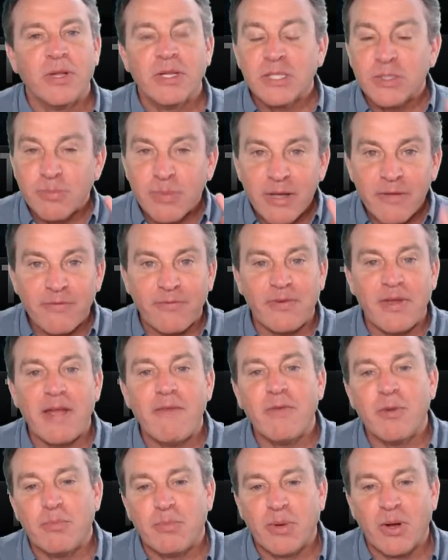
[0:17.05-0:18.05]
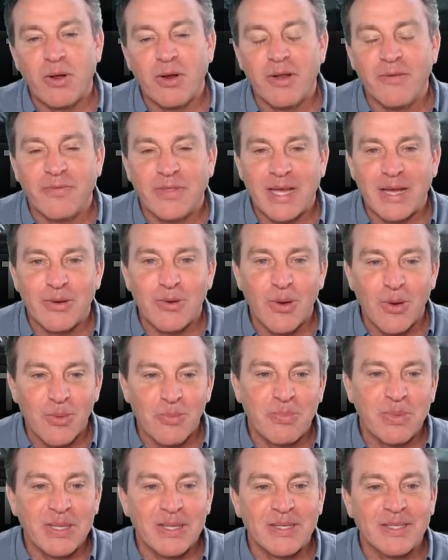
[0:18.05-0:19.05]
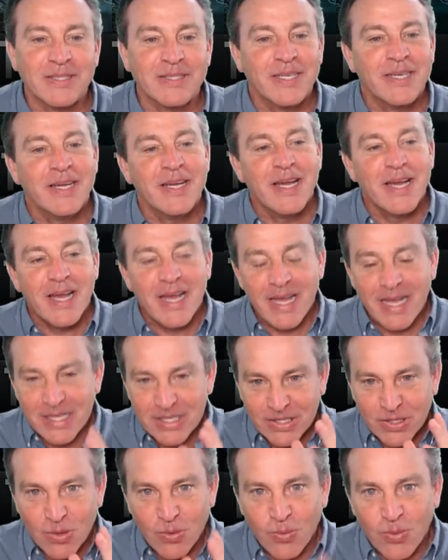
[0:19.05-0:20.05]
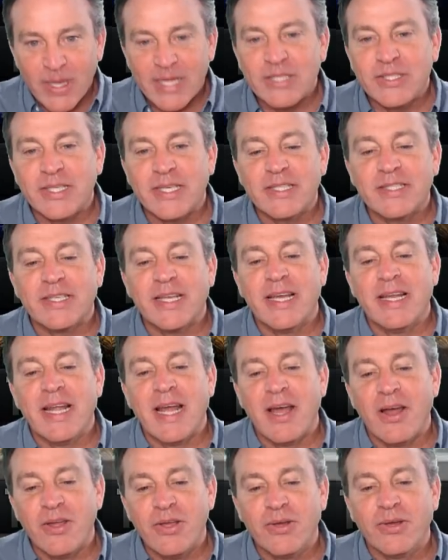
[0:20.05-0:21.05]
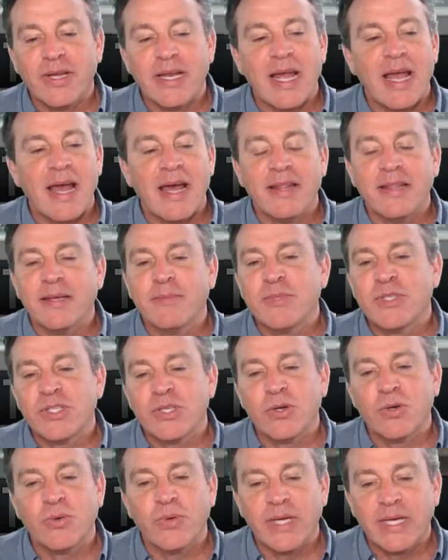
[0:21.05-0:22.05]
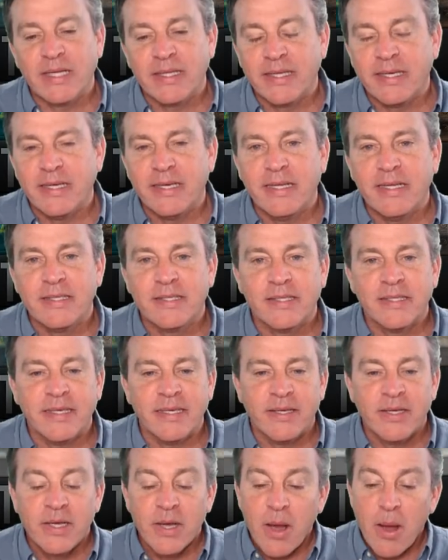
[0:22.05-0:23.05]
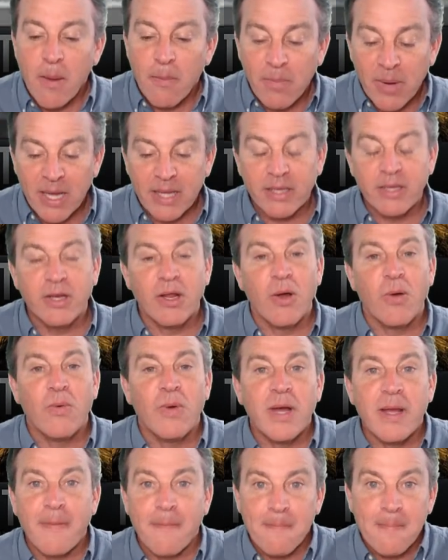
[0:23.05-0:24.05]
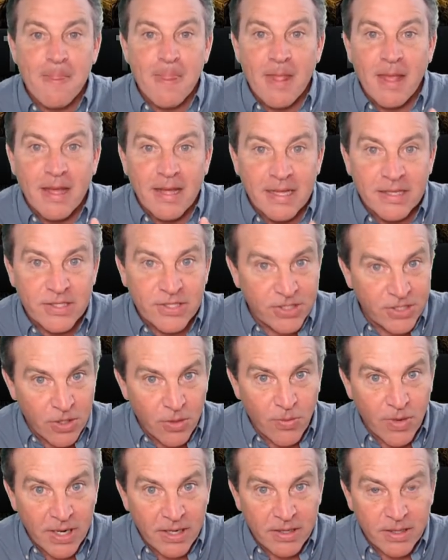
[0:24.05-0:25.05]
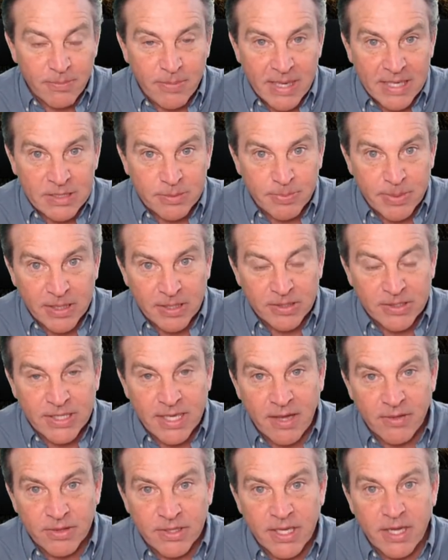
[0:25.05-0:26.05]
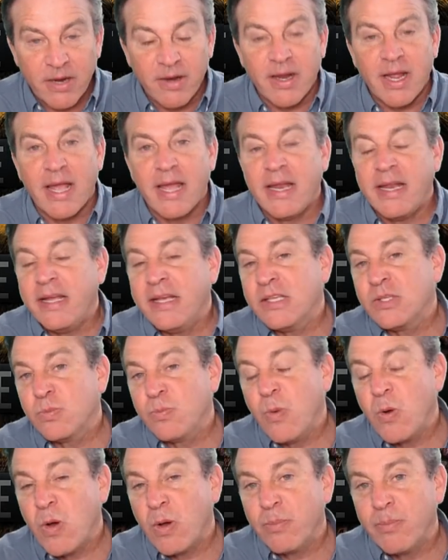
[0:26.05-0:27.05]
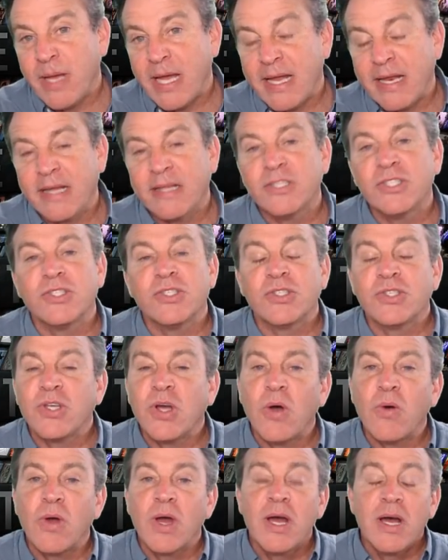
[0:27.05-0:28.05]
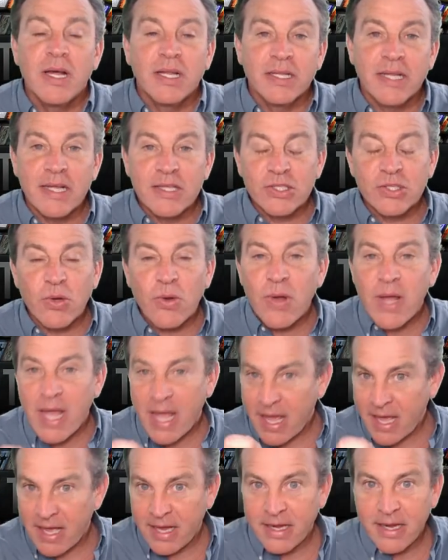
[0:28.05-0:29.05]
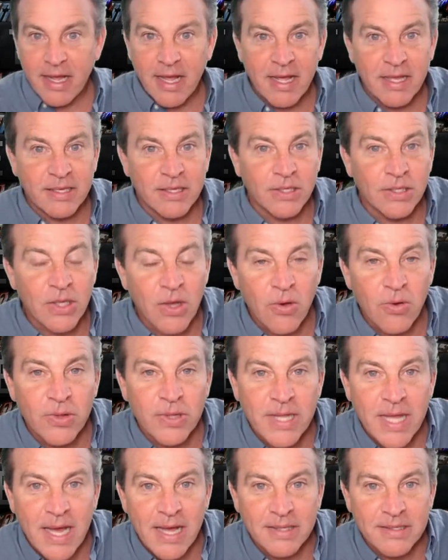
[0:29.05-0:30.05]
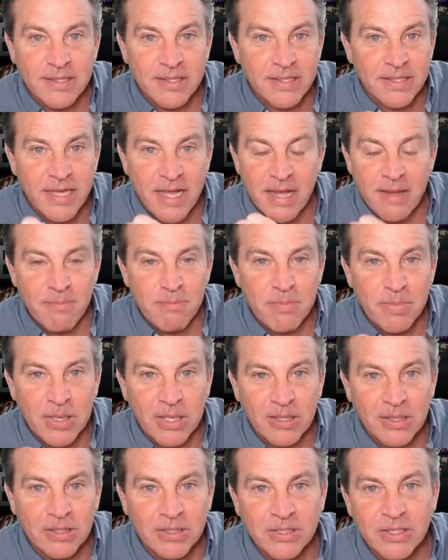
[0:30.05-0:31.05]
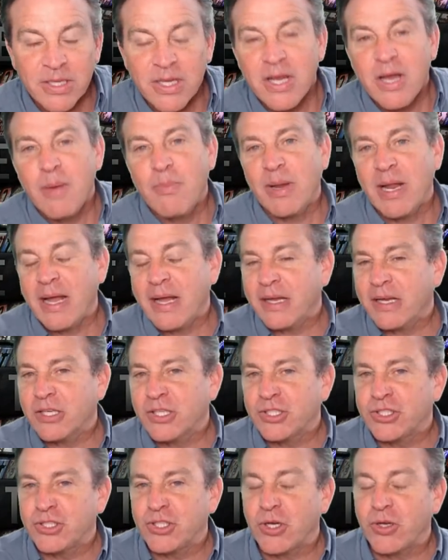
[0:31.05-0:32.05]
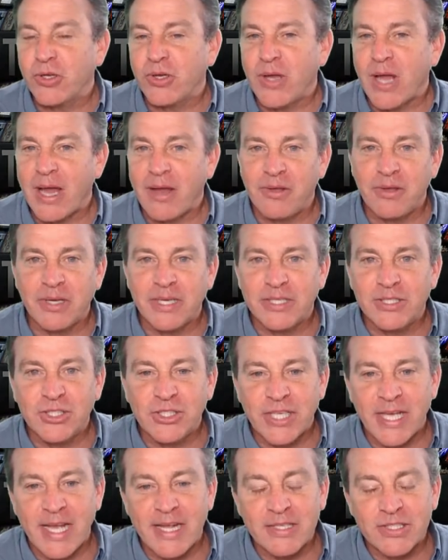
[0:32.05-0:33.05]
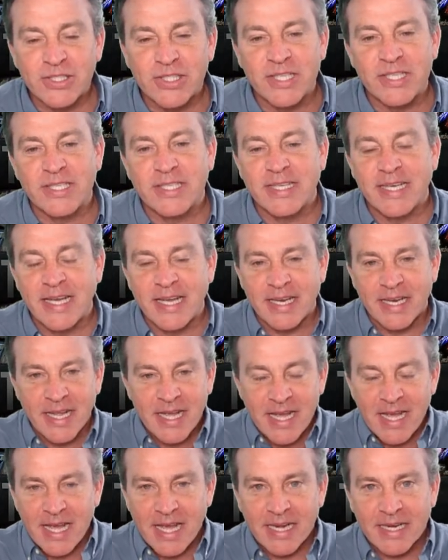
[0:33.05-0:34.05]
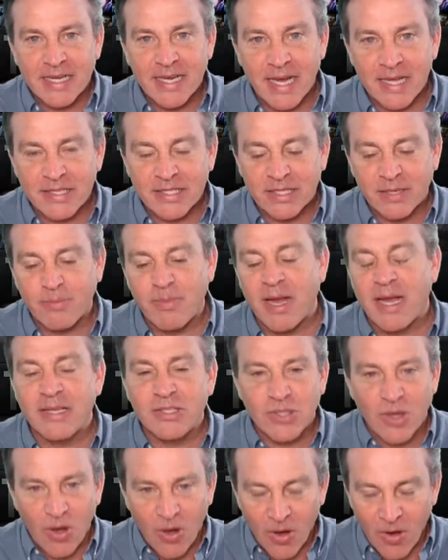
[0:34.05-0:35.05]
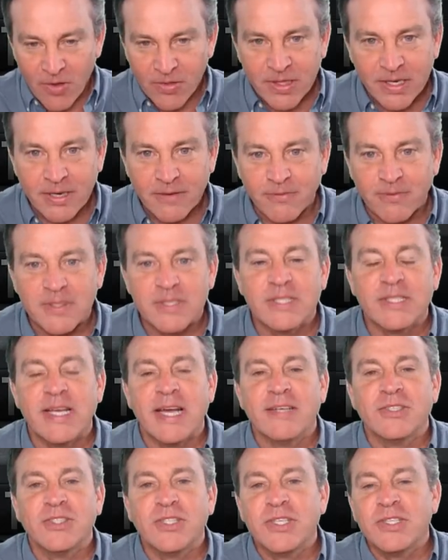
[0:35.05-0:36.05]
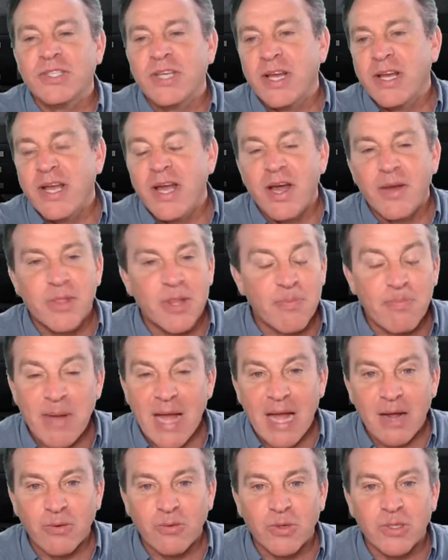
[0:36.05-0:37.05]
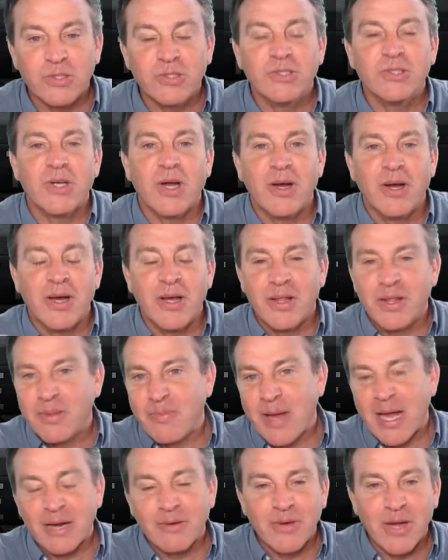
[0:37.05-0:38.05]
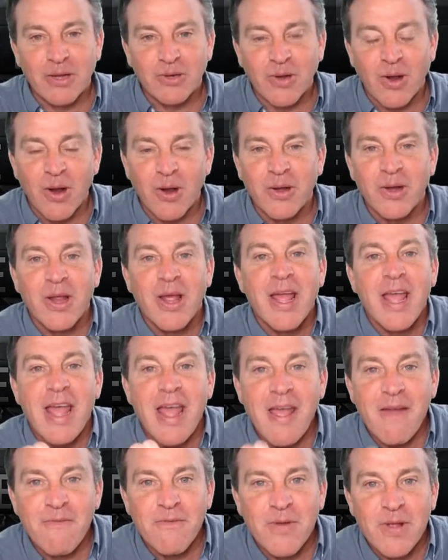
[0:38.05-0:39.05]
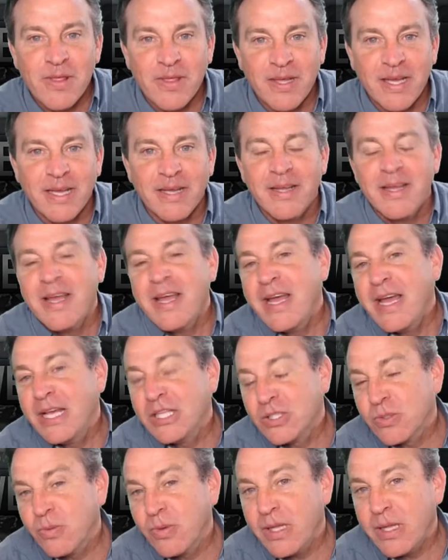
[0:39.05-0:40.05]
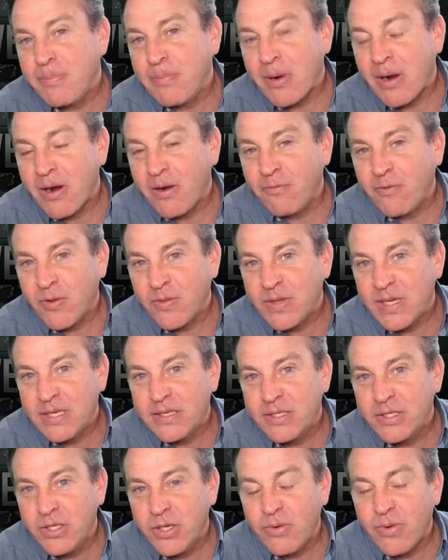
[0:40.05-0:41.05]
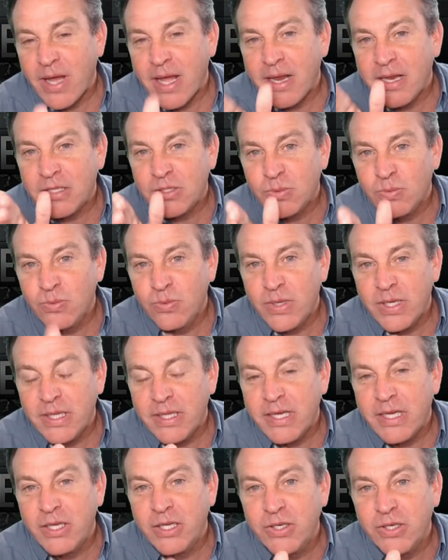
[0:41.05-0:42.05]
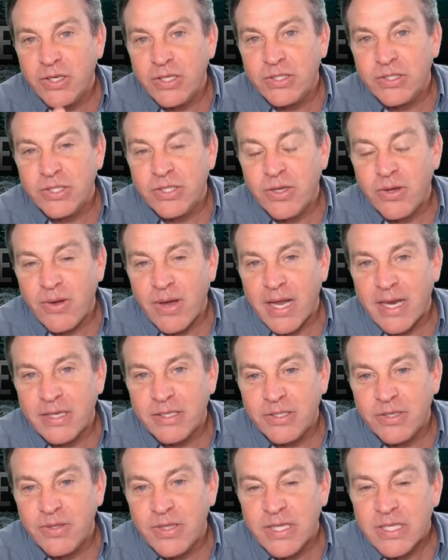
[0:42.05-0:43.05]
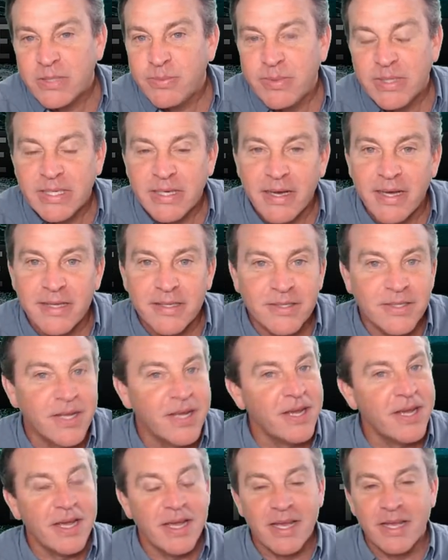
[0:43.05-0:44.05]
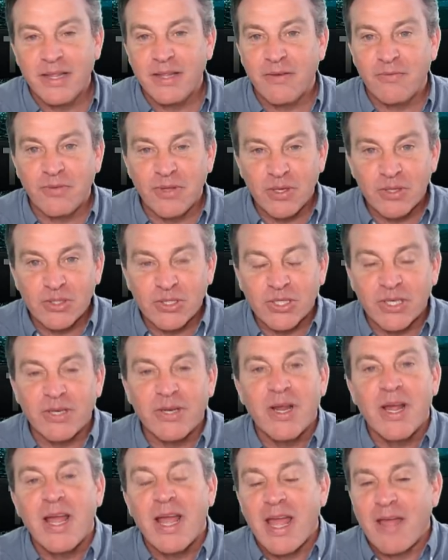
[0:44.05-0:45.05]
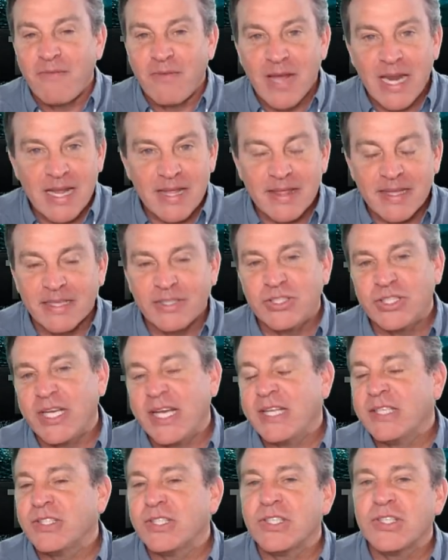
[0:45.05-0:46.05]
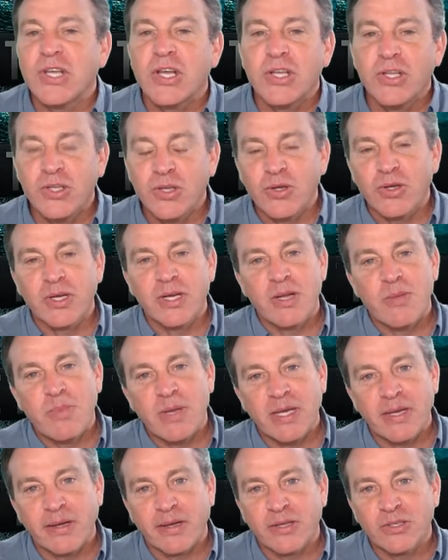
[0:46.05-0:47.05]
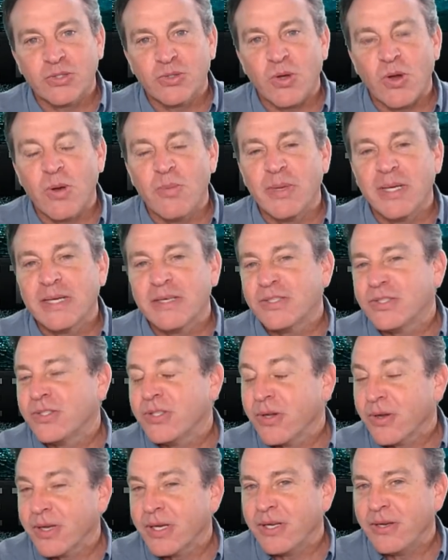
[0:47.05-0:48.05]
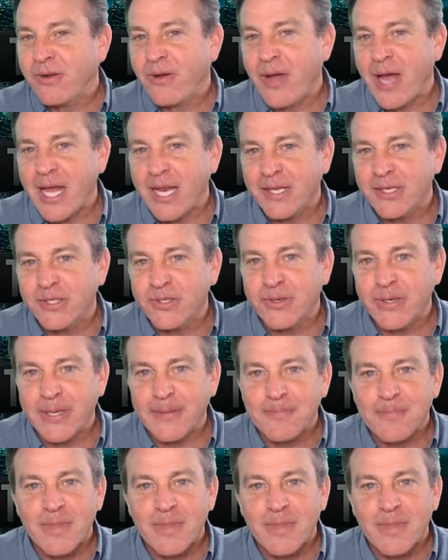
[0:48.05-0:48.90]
It's my favorite part of that whole build is the widgets and how you could add them so quickly and easily. But you know what? It's still one of the best builds out there. It is well managed, so let's go ahead and load that same build, but I'm going to show you how you can change the skin and customize all the different sections, the background art, everything. It's a really powerful thing to do, and it's really good to know how to do this because in the future, if anything changes, you're going to be in control because you're going to know how to do it.